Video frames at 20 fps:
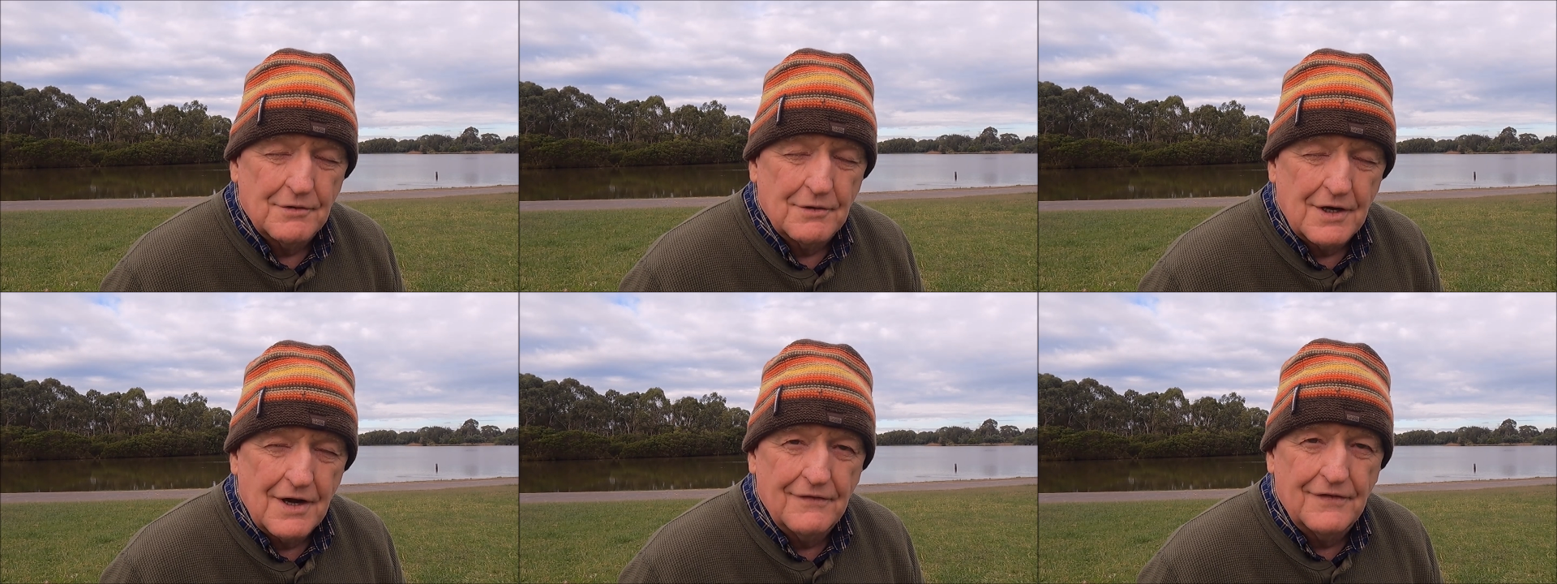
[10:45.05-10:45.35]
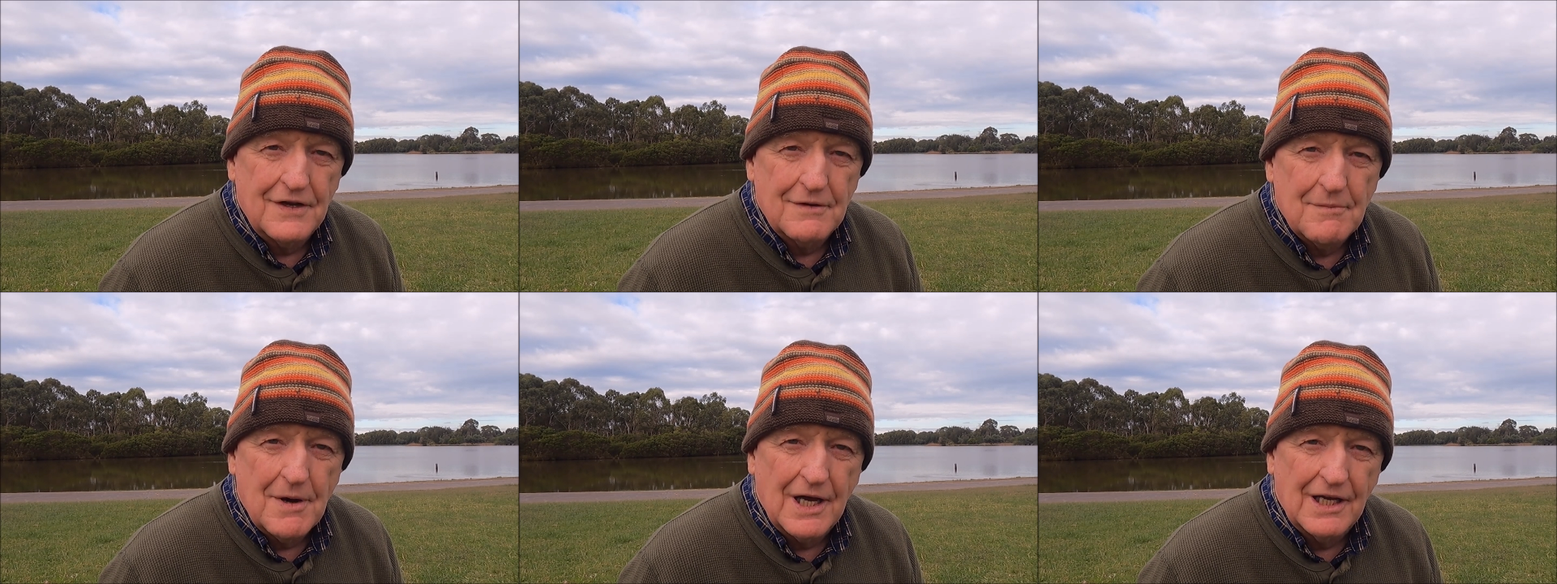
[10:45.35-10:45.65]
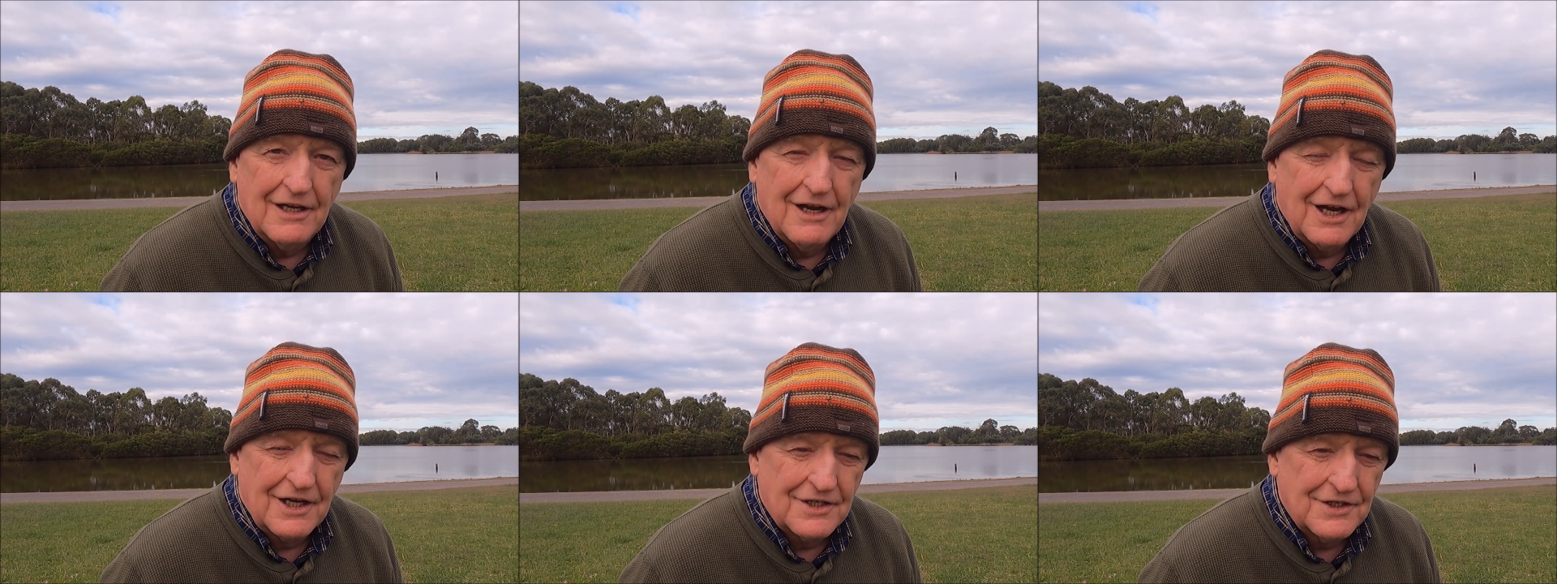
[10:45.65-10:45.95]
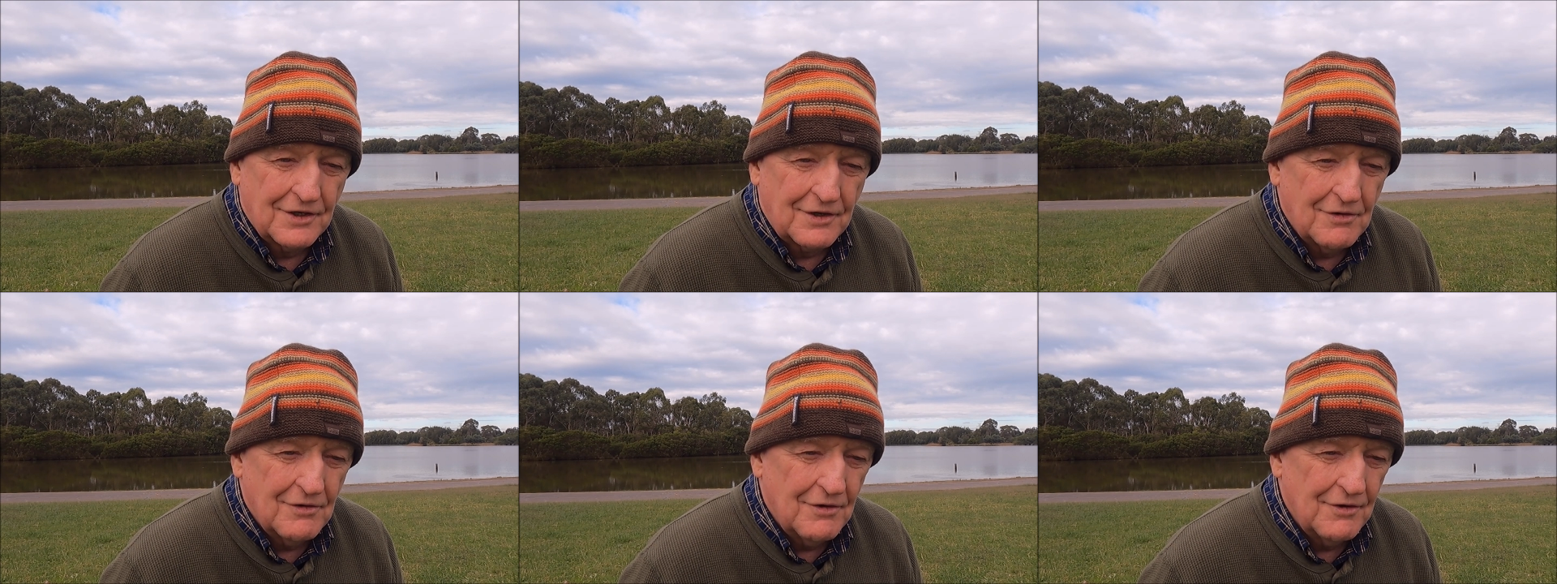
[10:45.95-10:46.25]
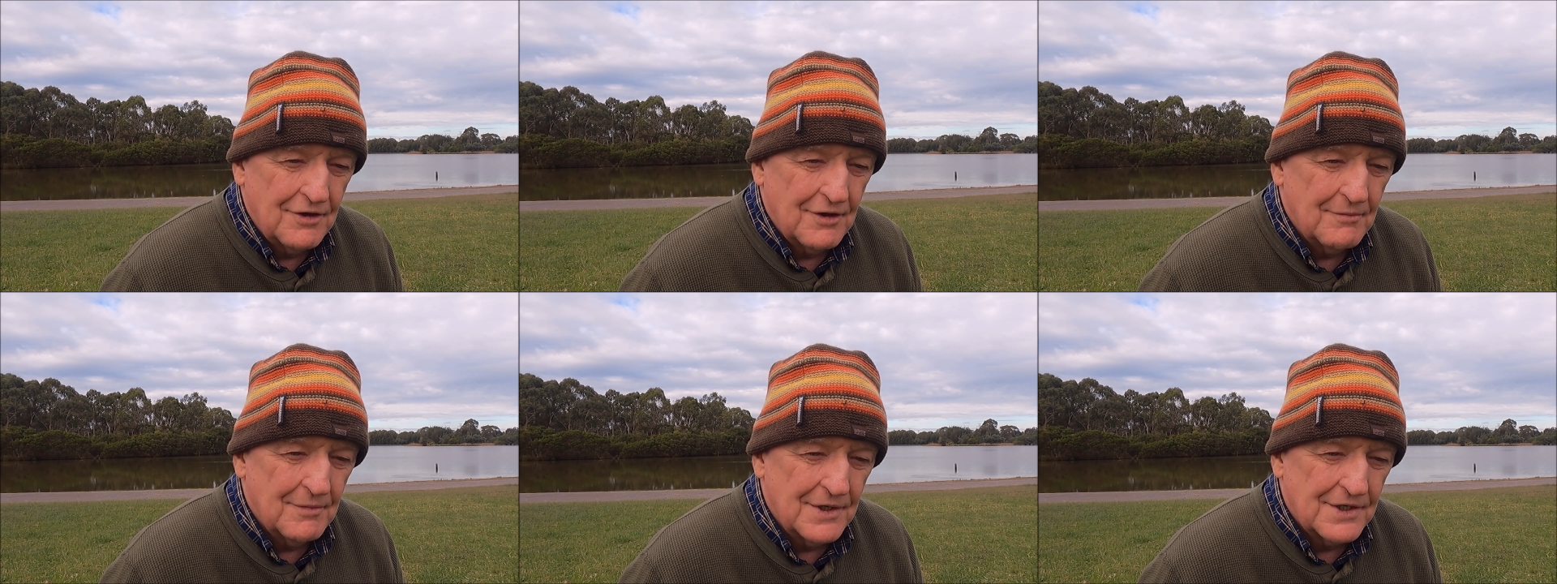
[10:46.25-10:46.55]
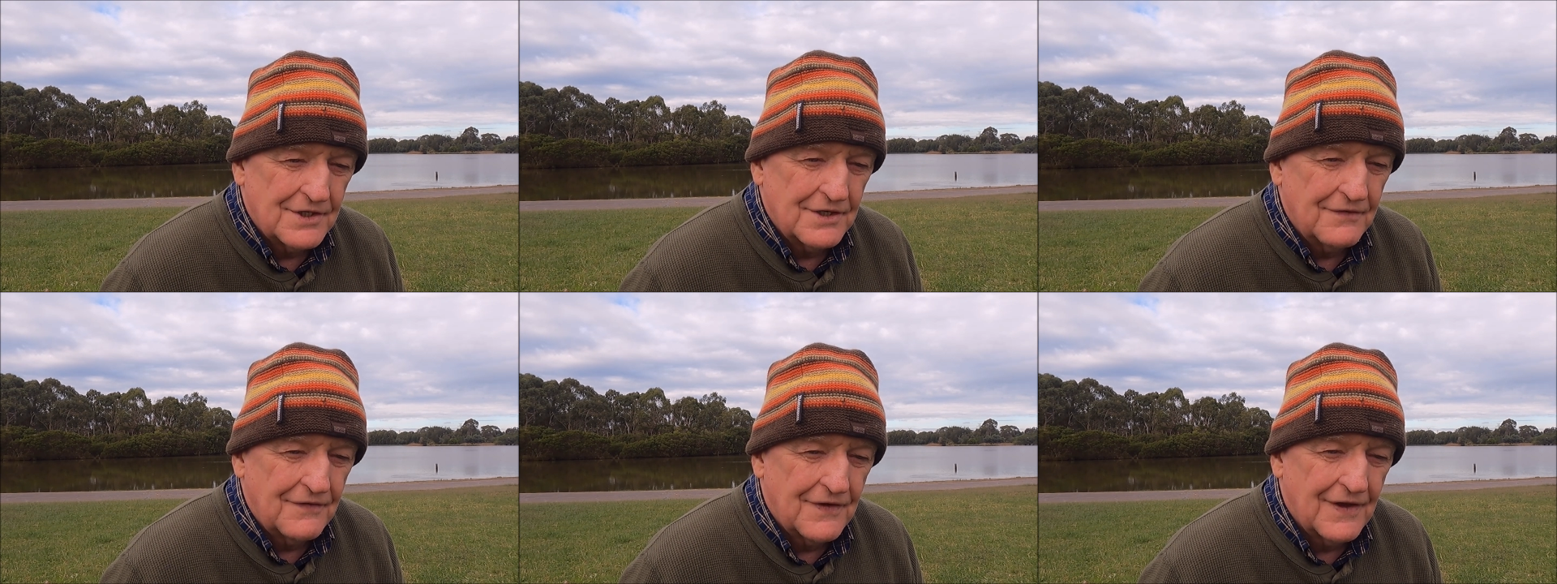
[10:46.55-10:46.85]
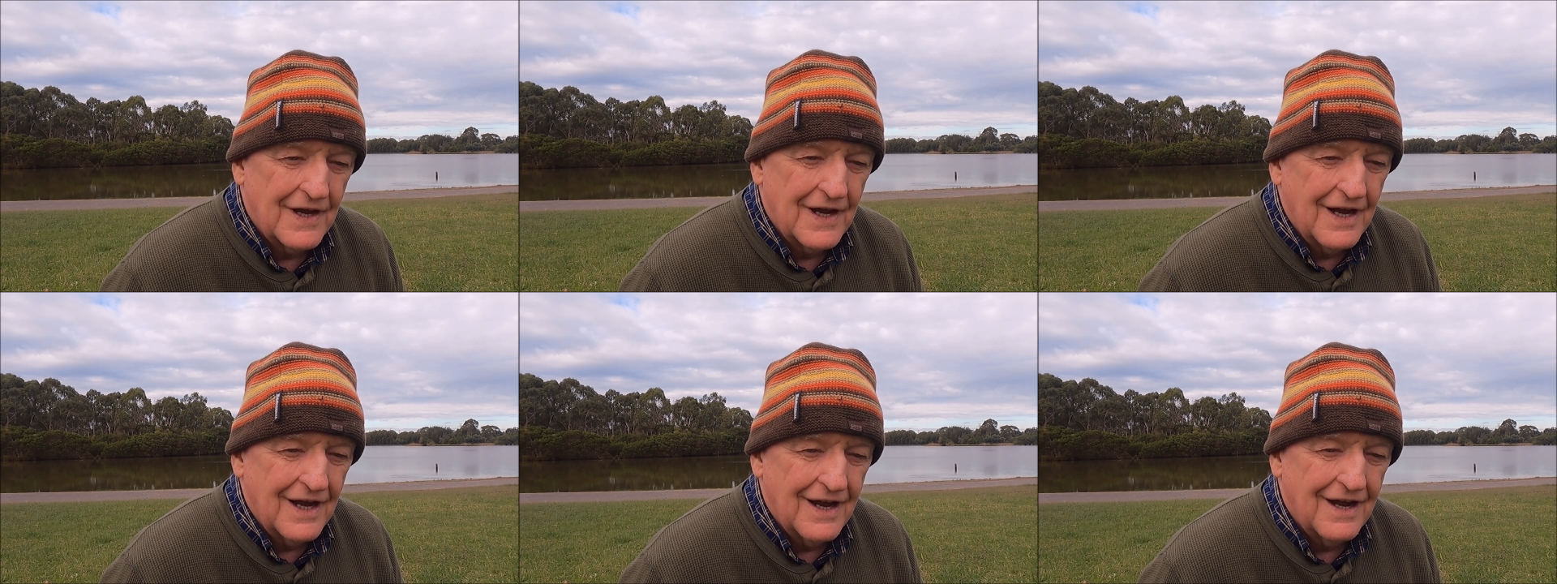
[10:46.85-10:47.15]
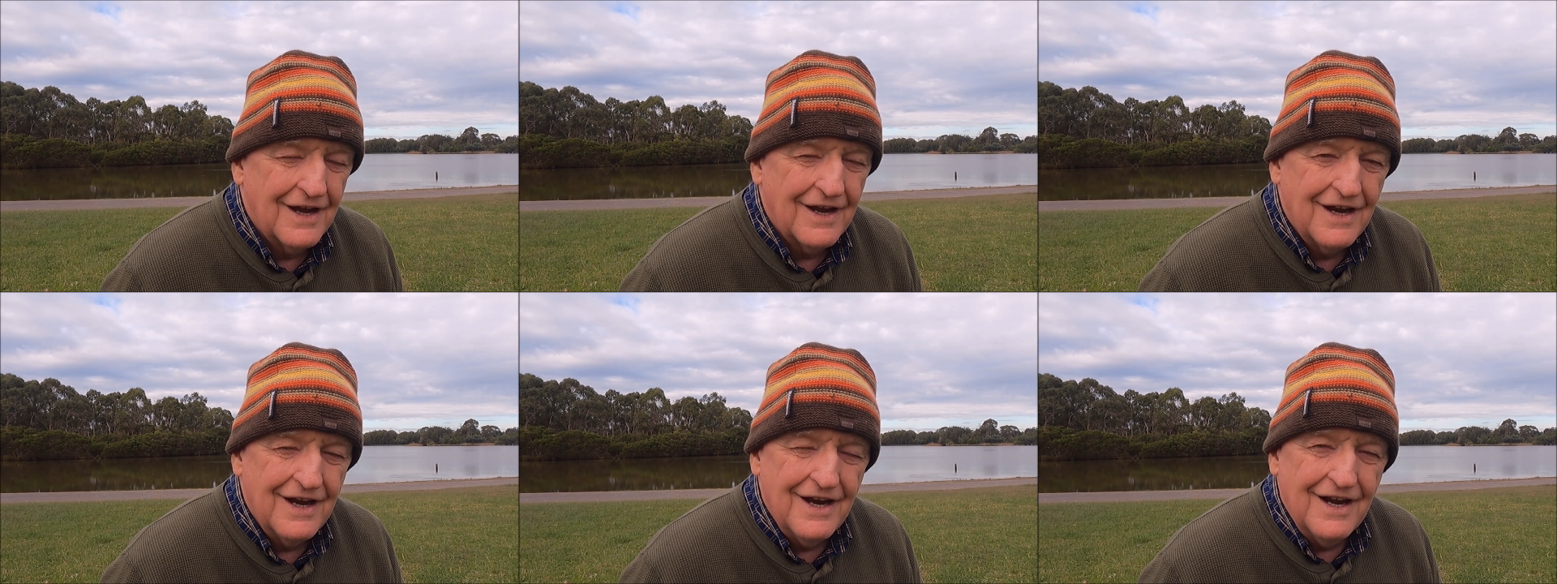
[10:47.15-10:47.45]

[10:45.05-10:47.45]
or whatever you might like to call them, as if they're